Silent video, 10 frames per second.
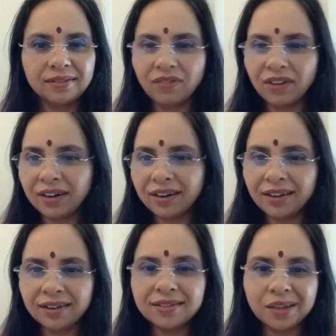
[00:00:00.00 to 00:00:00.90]
One
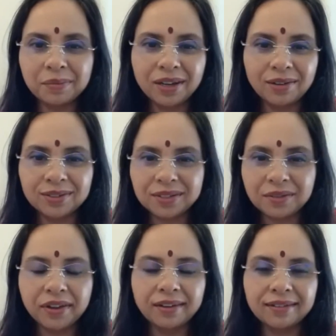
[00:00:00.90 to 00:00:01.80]
wrinkle is coming out
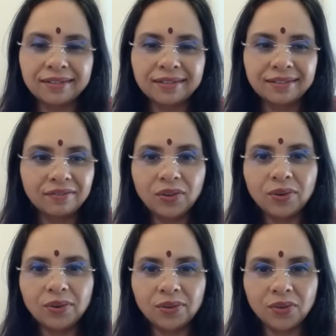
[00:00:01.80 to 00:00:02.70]
somewhere. We
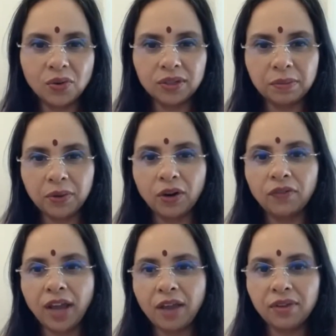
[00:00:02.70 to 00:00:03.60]
don't know. Over the period of
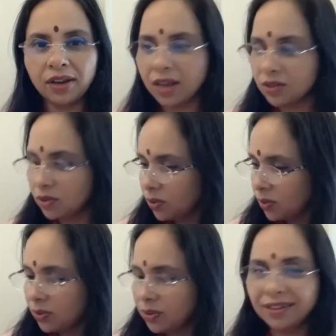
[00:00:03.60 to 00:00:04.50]
time, we realize, oh,